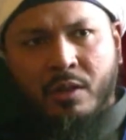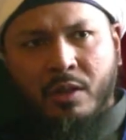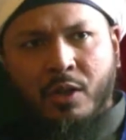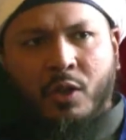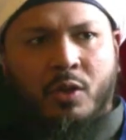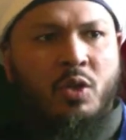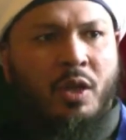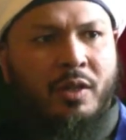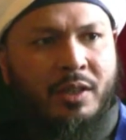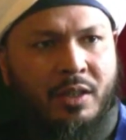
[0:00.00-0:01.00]
You know
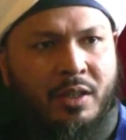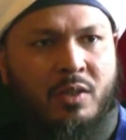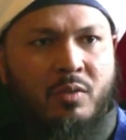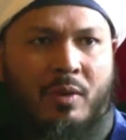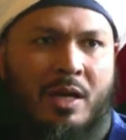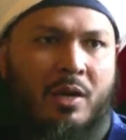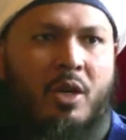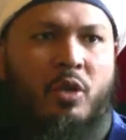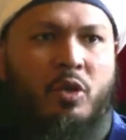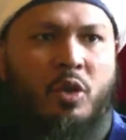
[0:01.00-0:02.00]
Socrates?
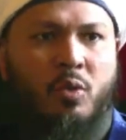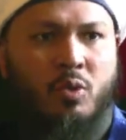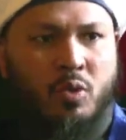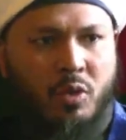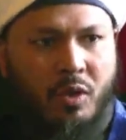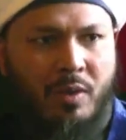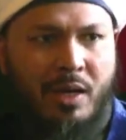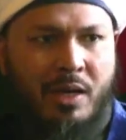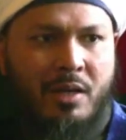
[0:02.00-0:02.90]
Wow. You know Rousseau?